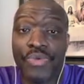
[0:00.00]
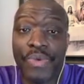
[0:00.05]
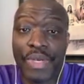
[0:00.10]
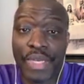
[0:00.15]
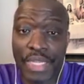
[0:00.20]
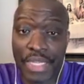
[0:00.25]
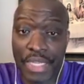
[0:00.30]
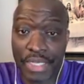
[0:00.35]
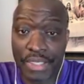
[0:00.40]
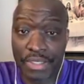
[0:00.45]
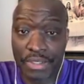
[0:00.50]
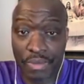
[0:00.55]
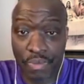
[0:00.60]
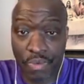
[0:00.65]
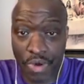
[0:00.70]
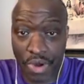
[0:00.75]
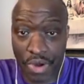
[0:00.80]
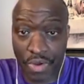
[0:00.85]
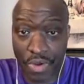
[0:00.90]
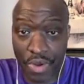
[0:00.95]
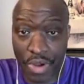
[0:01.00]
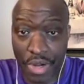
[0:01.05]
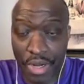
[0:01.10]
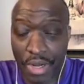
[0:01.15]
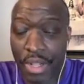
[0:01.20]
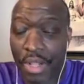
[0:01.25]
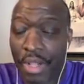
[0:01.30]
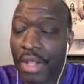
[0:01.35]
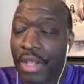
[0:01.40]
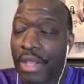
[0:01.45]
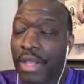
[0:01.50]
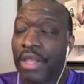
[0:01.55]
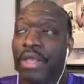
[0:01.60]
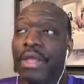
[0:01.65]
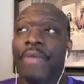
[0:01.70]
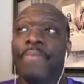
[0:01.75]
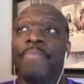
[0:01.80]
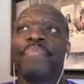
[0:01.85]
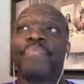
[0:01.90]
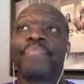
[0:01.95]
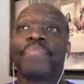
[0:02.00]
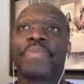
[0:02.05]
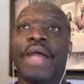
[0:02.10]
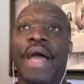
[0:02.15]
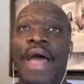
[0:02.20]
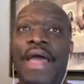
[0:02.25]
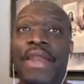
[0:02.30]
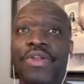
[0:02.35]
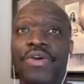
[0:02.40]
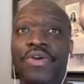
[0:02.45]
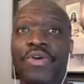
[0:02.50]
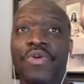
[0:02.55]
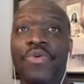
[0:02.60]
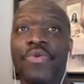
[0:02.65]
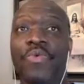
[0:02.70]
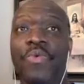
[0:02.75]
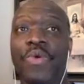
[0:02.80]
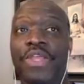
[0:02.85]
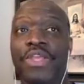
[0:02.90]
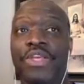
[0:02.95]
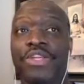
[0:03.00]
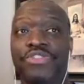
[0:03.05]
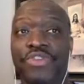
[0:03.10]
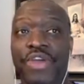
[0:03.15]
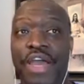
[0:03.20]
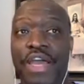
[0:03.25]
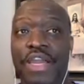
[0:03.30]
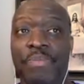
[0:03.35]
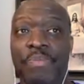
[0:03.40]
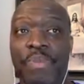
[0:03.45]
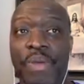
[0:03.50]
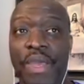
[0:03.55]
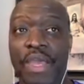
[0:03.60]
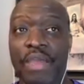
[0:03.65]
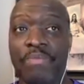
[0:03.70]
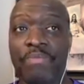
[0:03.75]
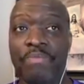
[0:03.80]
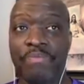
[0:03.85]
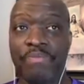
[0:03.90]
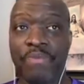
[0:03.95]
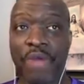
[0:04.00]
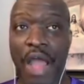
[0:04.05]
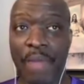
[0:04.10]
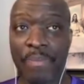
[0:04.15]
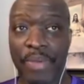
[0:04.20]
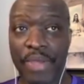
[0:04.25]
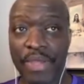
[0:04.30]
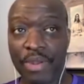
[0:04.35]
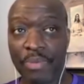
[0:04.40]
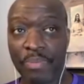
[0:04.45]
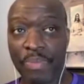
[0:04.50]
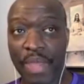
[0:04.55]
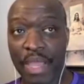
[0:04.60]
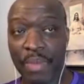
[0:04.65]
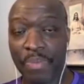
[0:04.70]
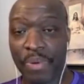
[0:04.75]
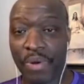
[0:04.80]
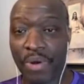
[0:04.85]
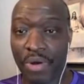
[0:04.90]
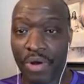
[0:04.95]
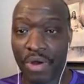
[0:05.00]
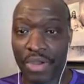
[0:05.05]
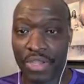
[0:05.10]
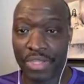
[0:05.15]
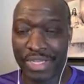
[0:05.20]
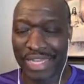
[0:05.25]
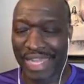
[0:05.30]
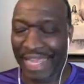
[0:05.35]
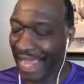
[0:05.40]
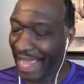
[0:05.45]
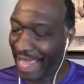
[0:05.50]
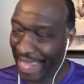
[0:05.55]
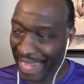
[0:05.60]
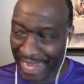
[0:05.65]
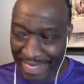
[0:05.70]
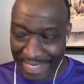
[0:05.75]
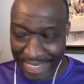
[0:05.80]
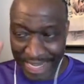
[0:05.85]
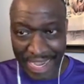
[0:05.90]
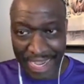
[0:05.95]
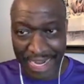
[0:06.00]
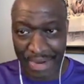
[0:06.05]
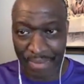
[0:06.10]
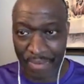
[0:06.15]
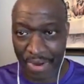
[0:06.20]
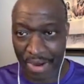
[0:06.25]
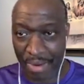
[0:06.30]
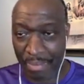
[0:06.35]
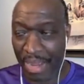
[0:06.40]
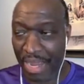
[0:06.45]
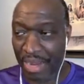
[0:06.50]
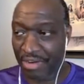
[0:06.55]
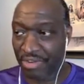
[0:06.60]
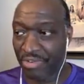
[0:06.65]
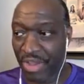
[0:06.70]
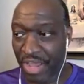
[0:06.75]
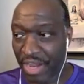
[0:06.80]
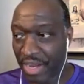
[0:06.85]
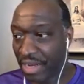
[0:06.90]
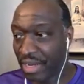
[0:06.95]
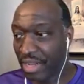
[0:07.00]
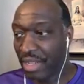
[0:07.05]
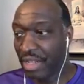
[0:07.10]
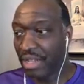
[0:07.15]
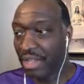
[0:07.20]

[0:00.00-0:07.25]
need to work on it. I know when you're trying to rob Peter and pay Paul, you're like, I ain't got time to worry about credit.